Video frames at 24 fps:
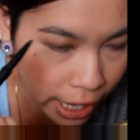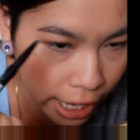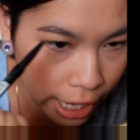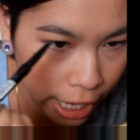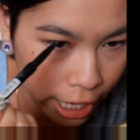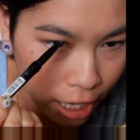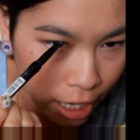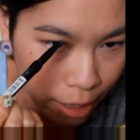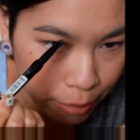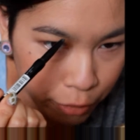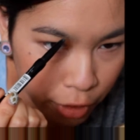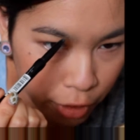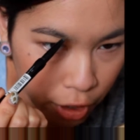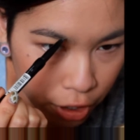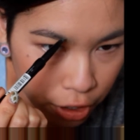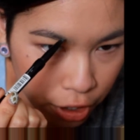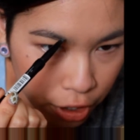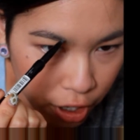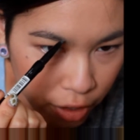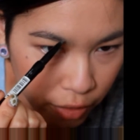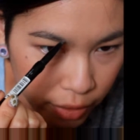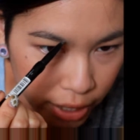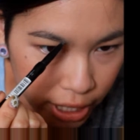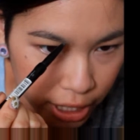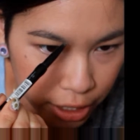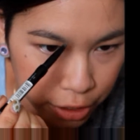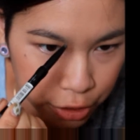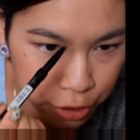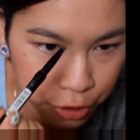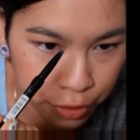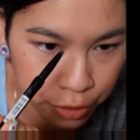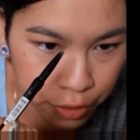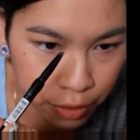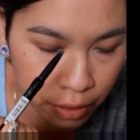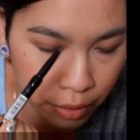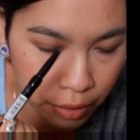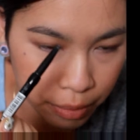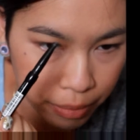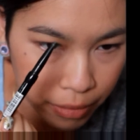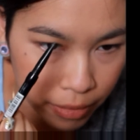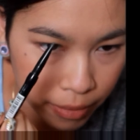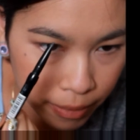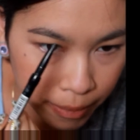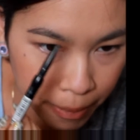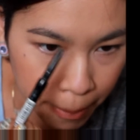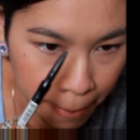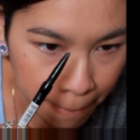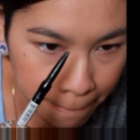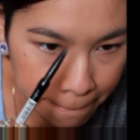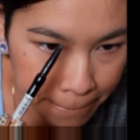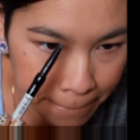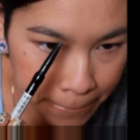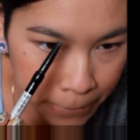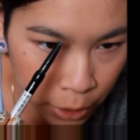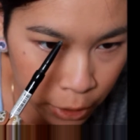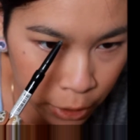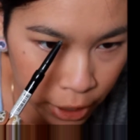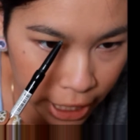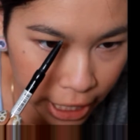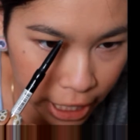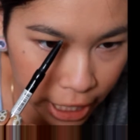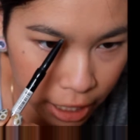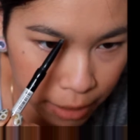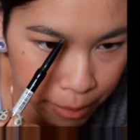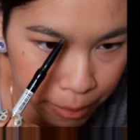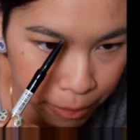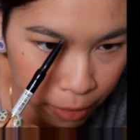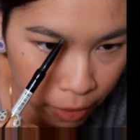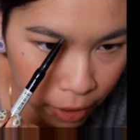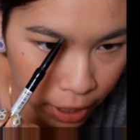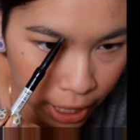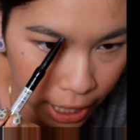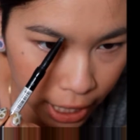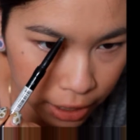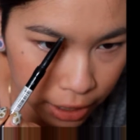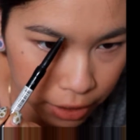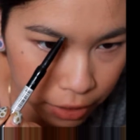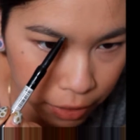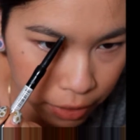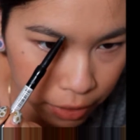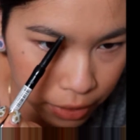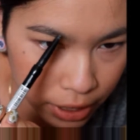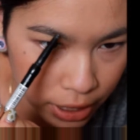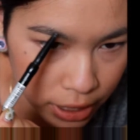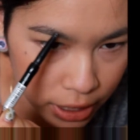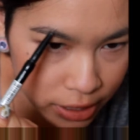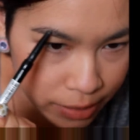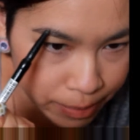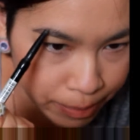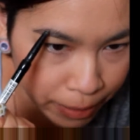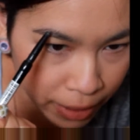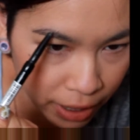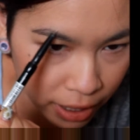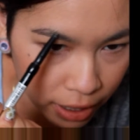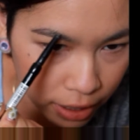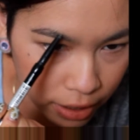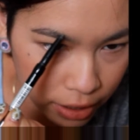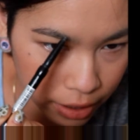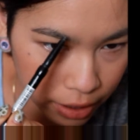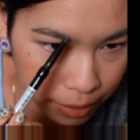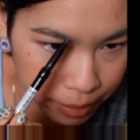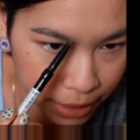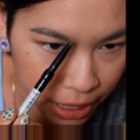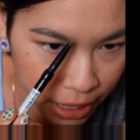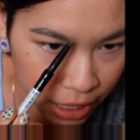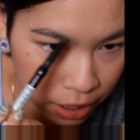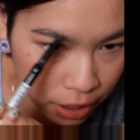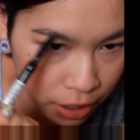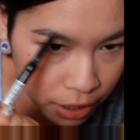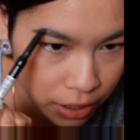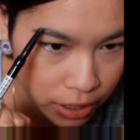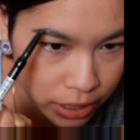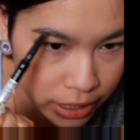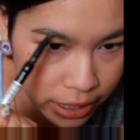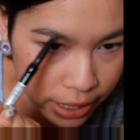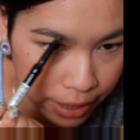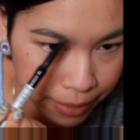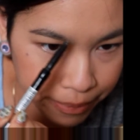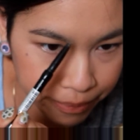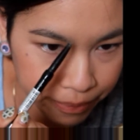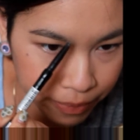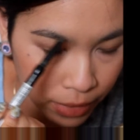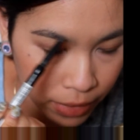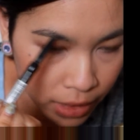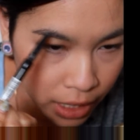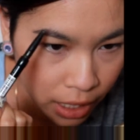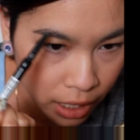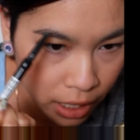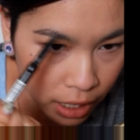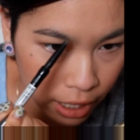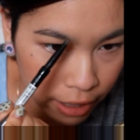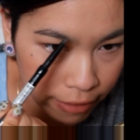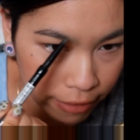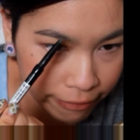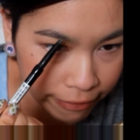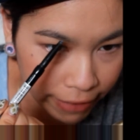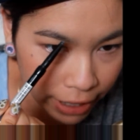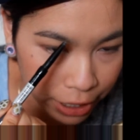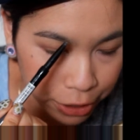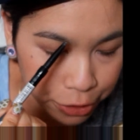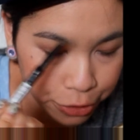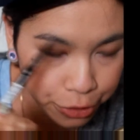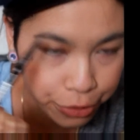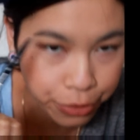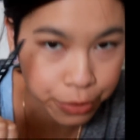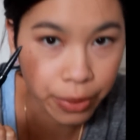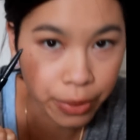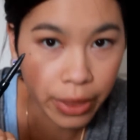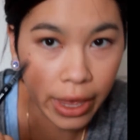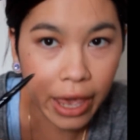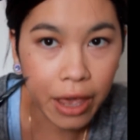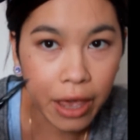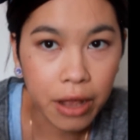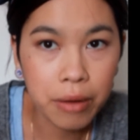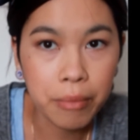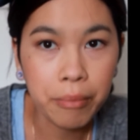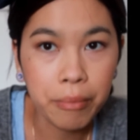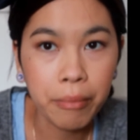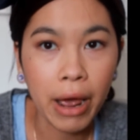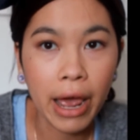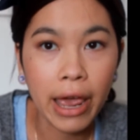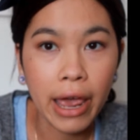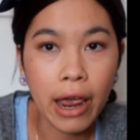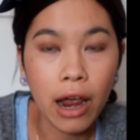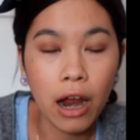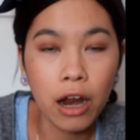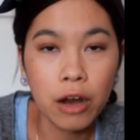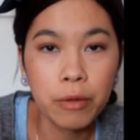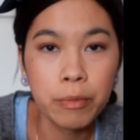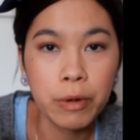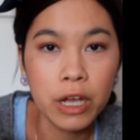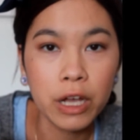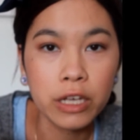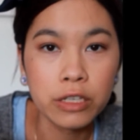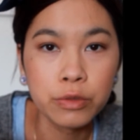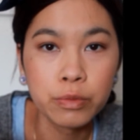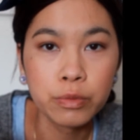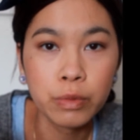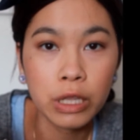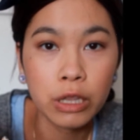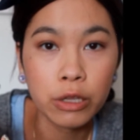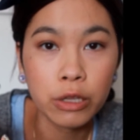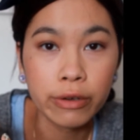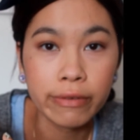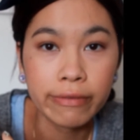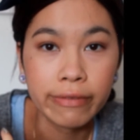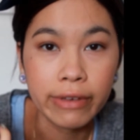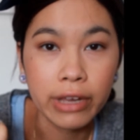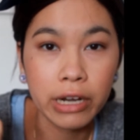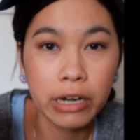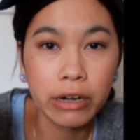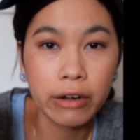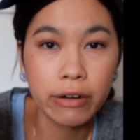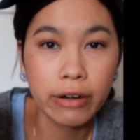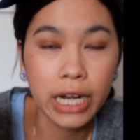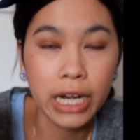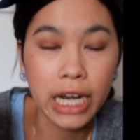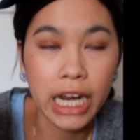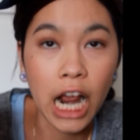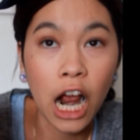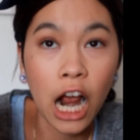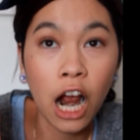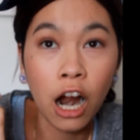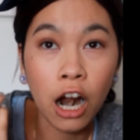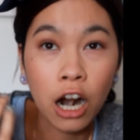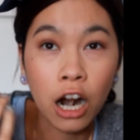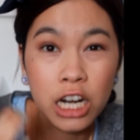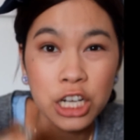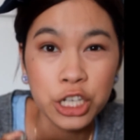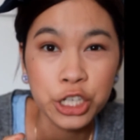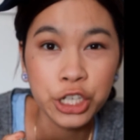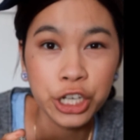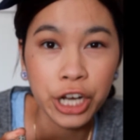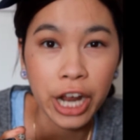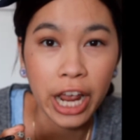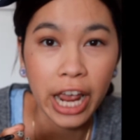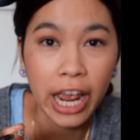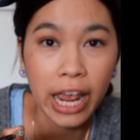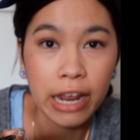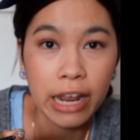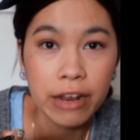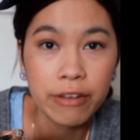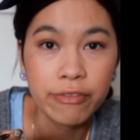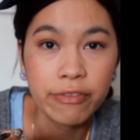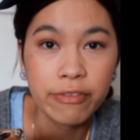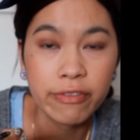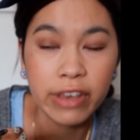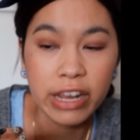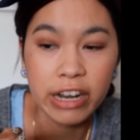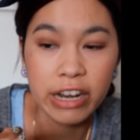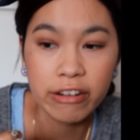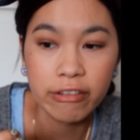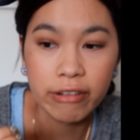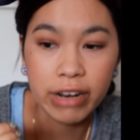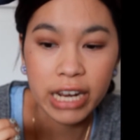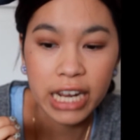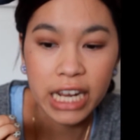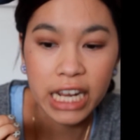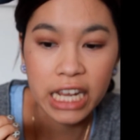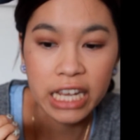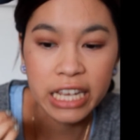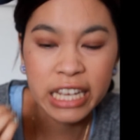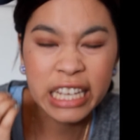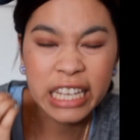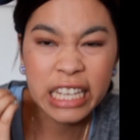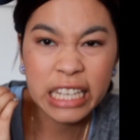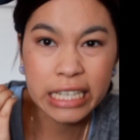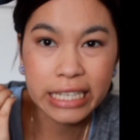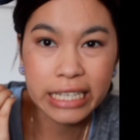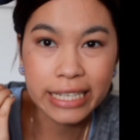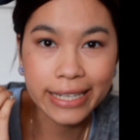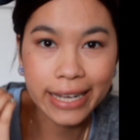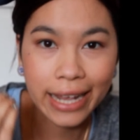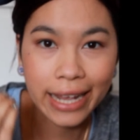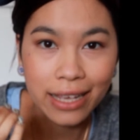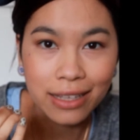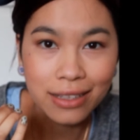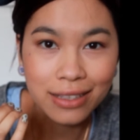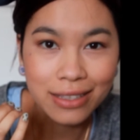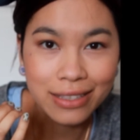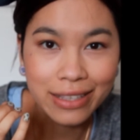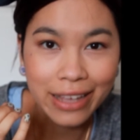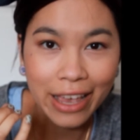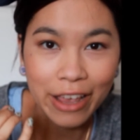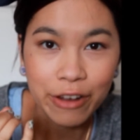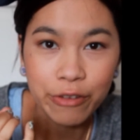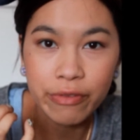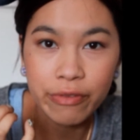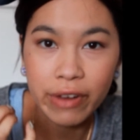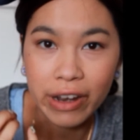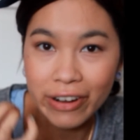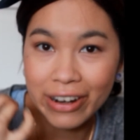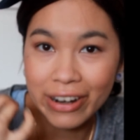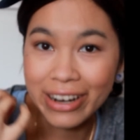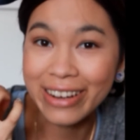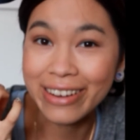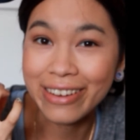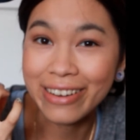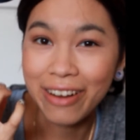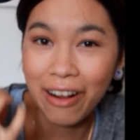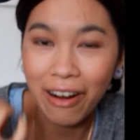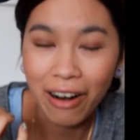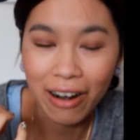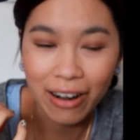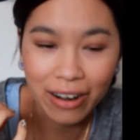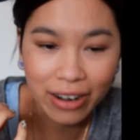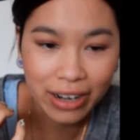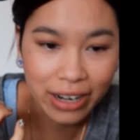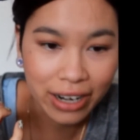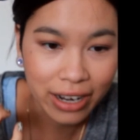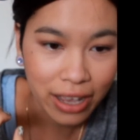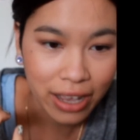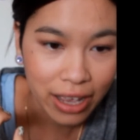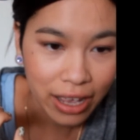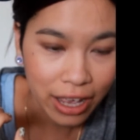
And I'm not going to put any product on this part because if I do that, my eyebrows will look very harsh and very dense and very dark.